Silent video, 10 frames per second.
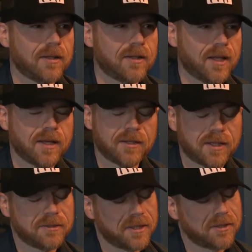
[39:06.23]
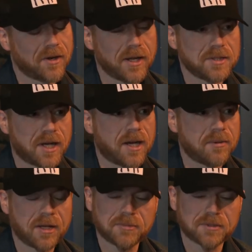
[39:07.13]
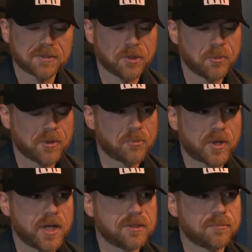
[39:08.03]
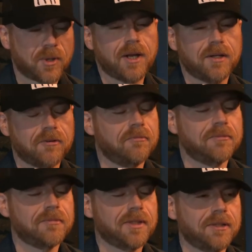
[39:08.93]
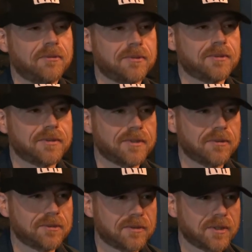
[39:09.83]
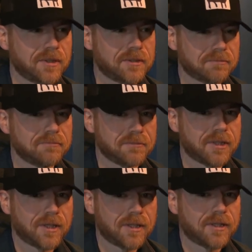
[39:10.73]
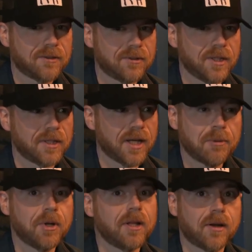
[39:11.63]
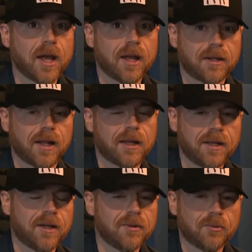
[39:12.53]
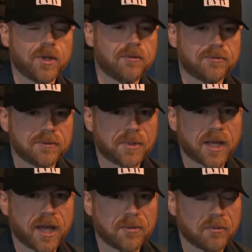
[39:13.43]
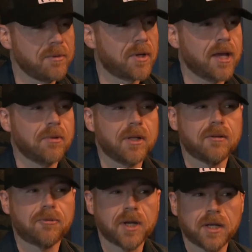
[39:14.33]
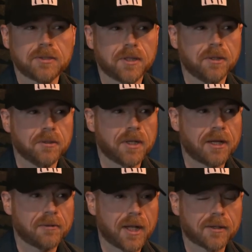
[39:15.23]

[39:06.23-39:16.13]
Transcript: Man. They they did a great job. I'm just super impressed and proud of them. They, it was it was really just really good. I'm really glad uh, you know that we've became and we became really good friends too. I, mm-hmm.